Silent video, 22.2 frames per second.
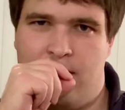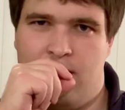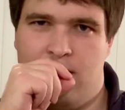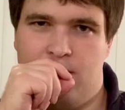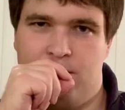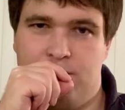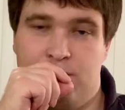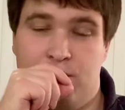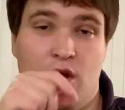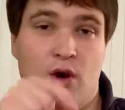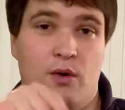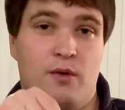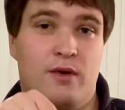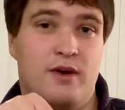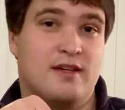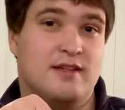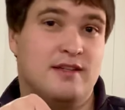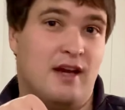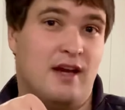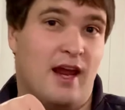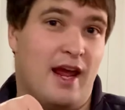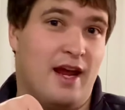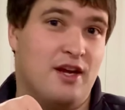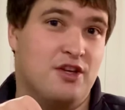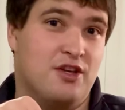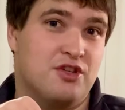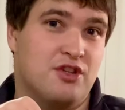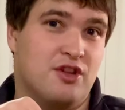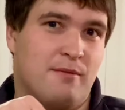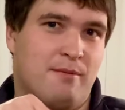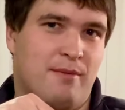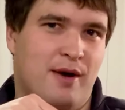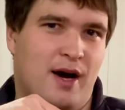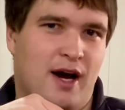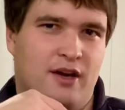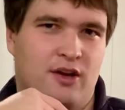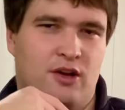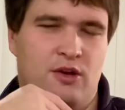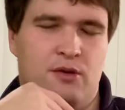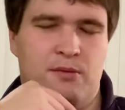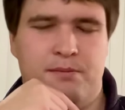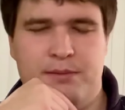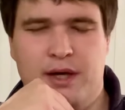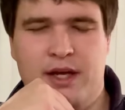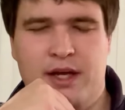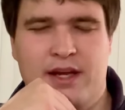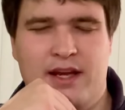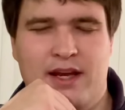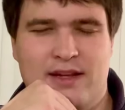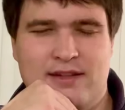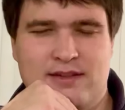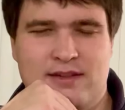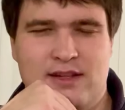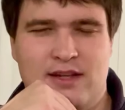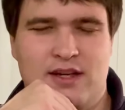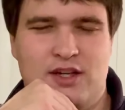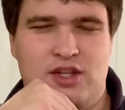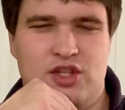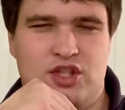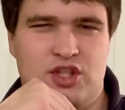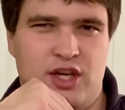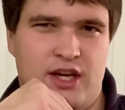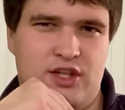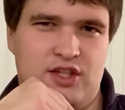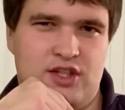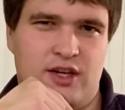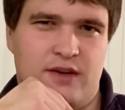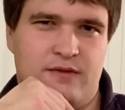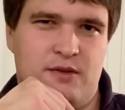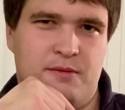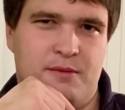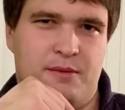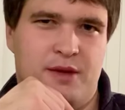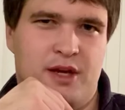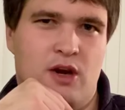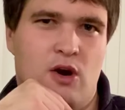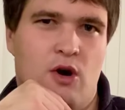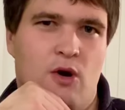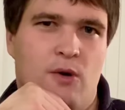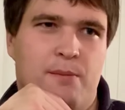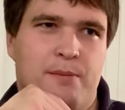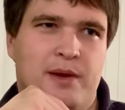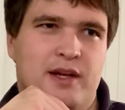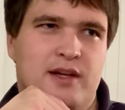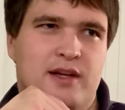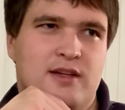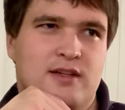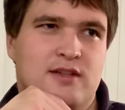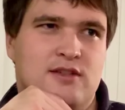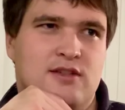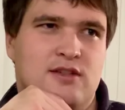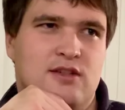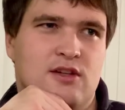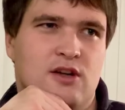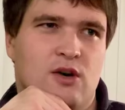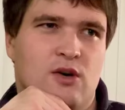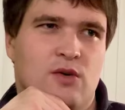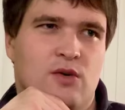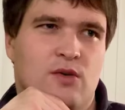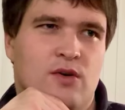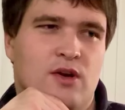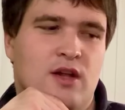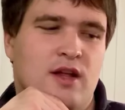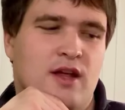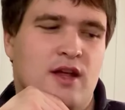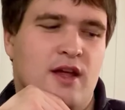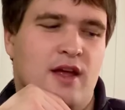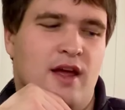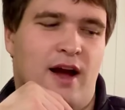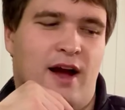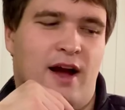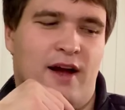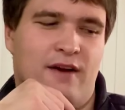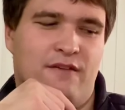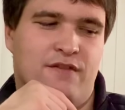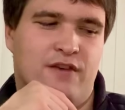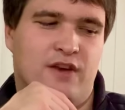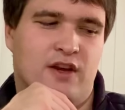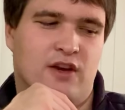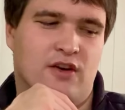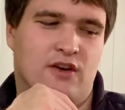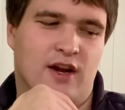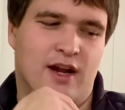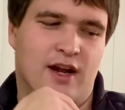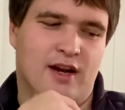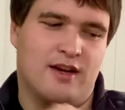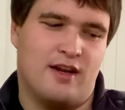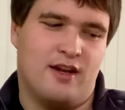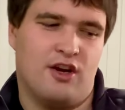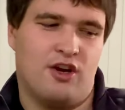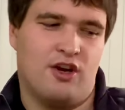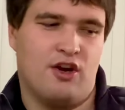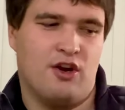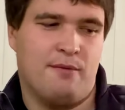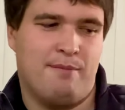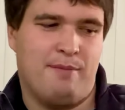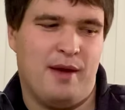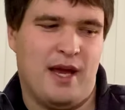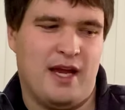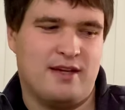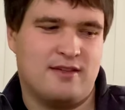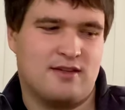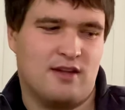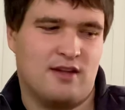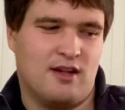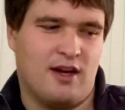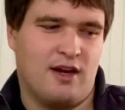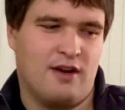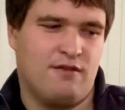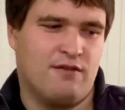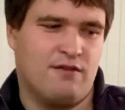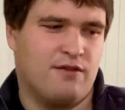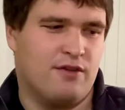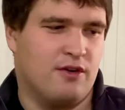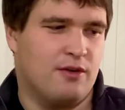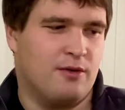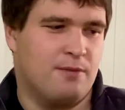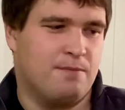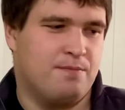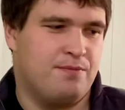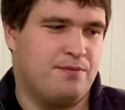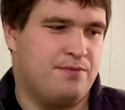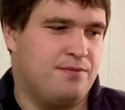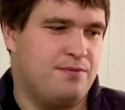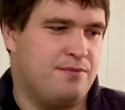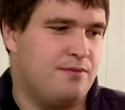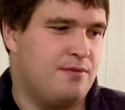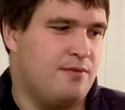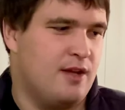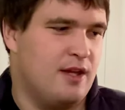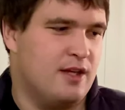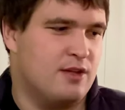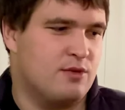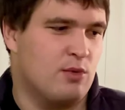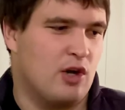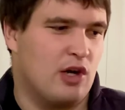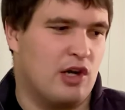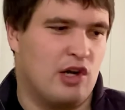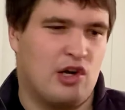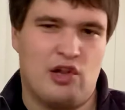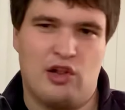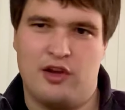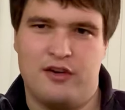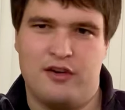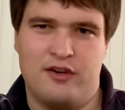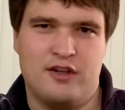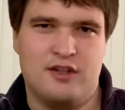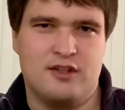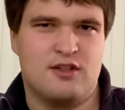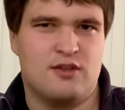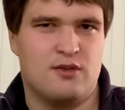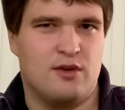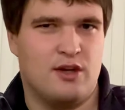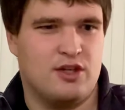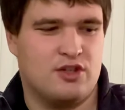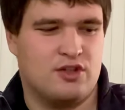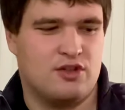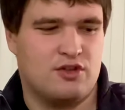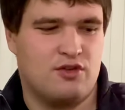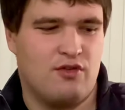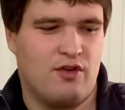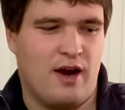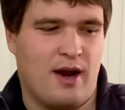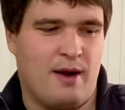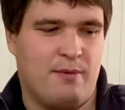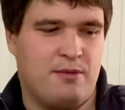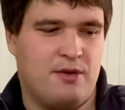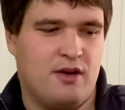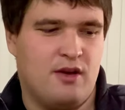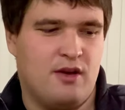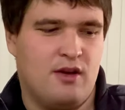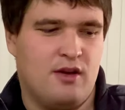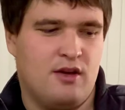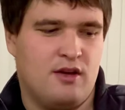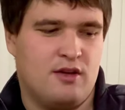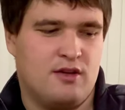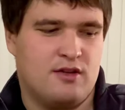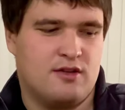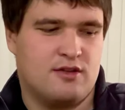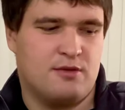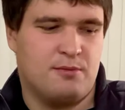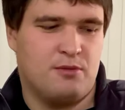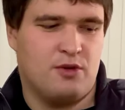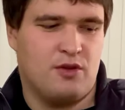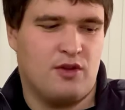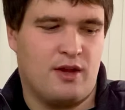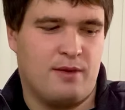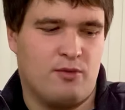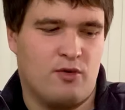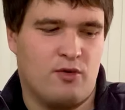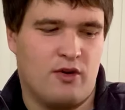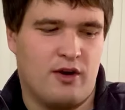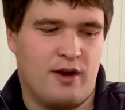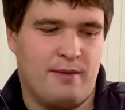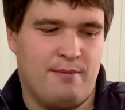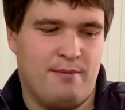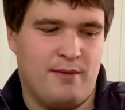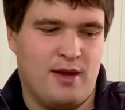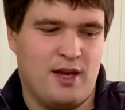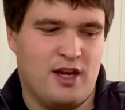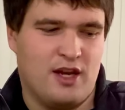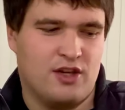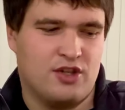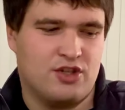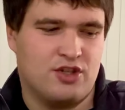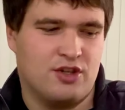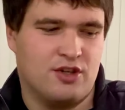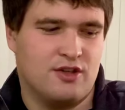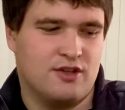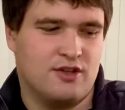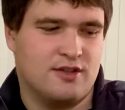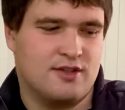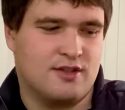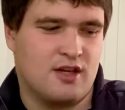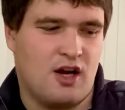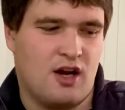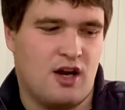no, it doesn't age in the bottle, but yes, it can change after being opened. So I figured I'd get a good baseline for these. Were on clearance, so I just grabbed some Glen Moray miniatures.